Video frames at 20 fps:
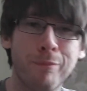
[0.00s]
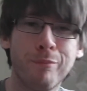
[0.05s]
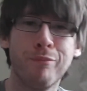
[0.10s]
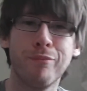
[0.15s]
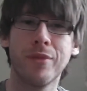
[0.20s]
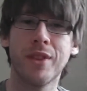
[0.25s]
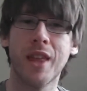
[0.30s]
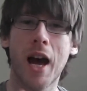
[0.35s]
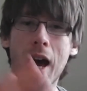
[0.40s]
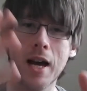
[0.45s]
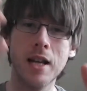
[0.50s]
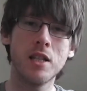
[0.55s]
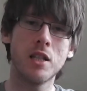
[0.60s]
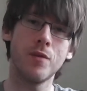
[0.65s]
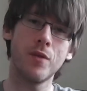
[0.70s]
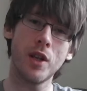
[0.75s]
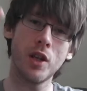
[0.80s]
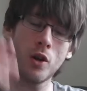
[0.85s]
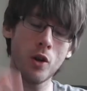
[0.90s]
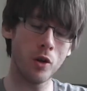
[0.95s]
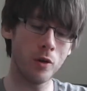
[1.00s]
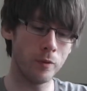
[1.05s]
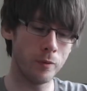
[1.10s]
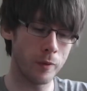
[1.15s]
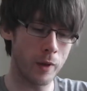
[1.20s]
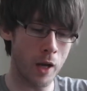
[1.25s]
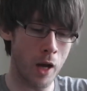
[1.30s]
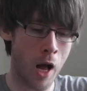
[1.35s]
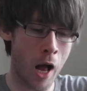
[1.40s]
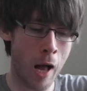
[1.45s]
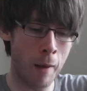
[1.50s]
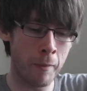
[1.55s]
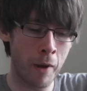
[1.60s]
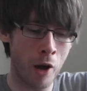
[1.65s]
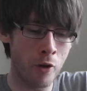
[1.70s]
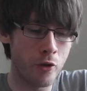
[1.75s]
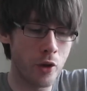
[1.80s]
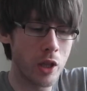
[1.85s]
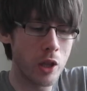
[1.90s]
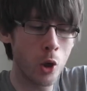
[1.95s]
That is the video. I
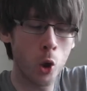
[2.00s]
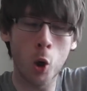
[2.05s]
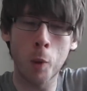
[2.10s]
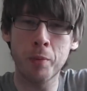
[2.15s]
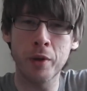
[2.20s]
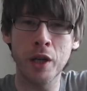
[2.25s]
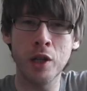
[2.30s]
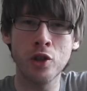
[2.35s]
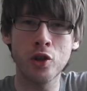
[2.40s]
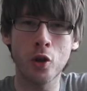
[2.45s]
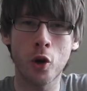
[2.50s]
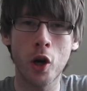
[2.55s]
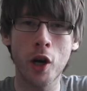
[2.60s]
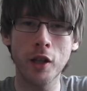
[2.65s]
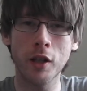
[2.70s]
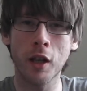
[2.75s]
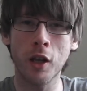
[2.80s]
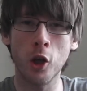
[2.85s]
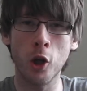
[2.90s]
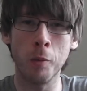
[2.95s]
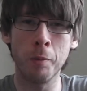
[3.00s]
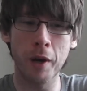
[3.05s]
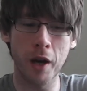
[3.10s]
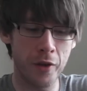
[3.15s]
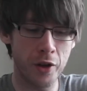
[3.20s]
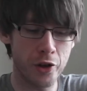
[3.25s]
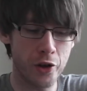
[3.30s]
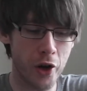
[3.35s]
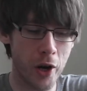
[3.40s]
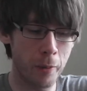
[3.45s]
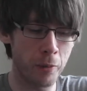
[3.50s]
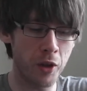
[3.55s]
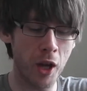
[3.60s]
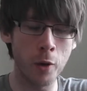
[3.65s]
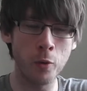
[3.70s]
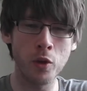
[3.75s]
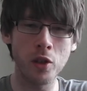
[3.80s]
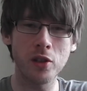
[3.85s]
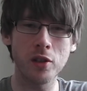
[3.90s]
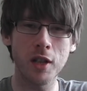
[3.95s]
really hope you enjoyed a little bit of a trip
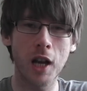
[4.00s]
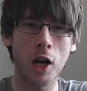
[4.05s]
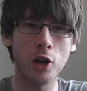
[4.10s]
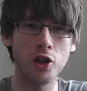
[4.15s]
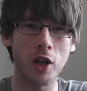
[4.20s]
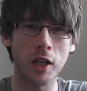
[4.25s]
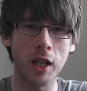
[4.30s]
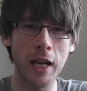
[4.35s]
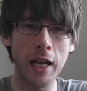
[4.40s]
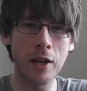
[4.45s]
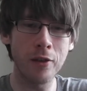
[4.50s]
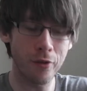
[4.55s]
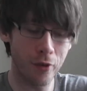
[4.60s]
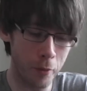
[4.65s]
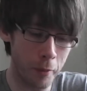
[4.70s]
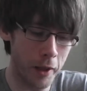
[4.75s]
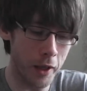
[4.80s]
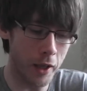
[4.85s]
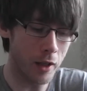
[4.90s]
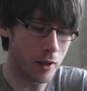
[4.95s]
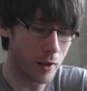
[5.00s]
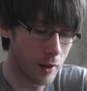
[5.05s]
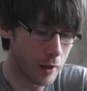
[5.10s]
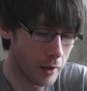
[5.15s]
down nostalgia lane for me.